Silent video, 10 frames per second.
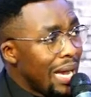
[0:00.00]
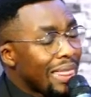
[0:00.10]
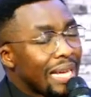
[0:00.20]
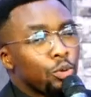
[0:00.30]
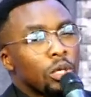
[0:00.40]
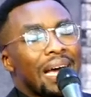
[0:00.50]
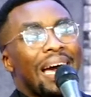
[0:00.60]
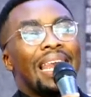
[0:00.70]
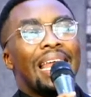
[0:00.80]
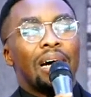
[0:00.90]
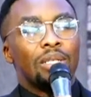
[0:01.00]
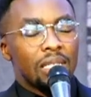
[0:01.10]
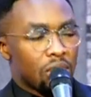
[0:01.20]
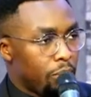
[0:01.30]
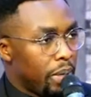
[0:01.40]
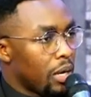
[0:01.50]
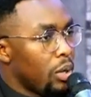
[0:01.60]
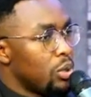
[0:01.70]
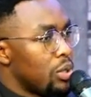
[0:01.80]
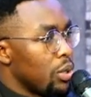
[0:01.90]
That's what allows us to be
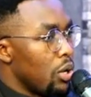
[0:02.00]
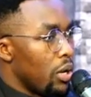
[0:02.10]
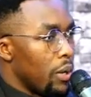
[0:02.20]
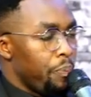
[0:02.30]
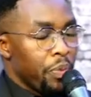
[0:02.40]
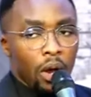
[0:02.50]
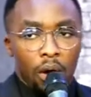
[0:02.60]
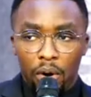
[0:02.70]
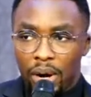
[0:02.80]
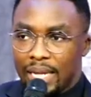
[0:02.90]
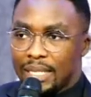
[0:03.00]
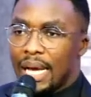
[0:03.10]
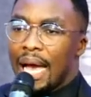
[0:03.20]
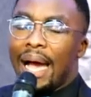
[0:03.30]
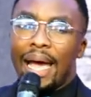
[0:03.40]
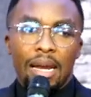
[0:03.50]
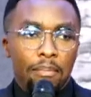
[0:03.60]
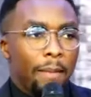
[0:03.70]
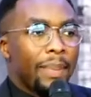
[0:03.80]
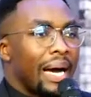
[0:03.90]
close to God. All right? I
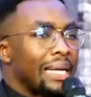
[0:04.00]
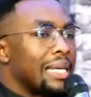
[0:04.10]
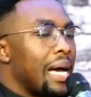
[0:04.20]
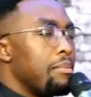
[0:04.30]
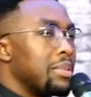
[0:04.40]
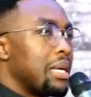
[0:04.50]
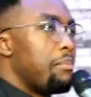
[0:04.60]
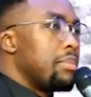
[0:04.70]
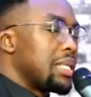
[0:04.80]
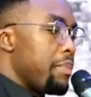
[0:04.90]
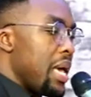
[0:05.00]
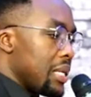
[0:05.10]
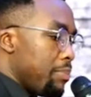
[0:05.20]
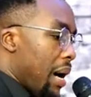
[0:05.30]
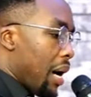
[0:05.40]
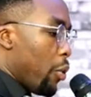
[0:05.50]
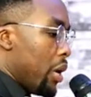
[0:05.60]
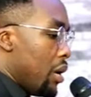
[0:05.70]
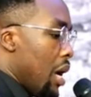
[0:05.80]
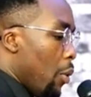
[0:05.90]
remember a time some, some years back
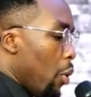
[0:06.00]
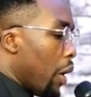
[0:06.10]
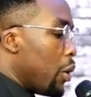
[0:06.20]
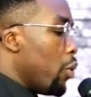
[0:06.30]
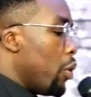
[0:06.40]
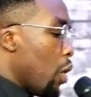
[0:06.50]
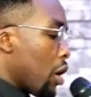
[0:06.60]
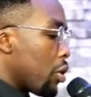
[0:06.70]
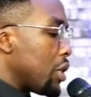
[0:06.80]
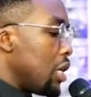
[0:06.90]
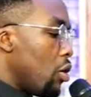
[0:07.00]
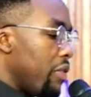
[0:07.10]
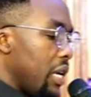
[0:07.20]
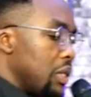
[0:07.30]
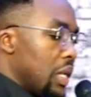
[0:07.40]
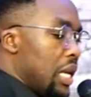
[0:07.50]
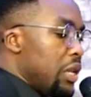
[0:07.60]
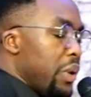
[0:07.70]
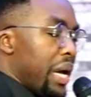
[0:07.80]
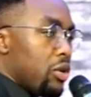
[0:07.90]
when we, were, when we were crossing over into the new
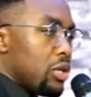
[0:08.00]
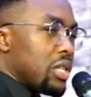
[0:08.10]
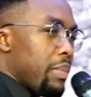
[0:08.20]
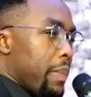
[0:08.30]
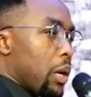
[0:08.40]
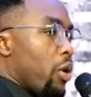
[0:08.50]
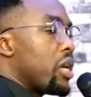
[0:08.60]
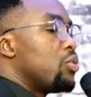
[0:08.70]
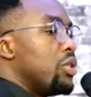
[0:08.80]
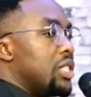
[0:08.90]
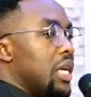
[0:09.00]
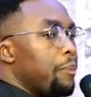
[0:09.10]
year. I don't remember quite which year,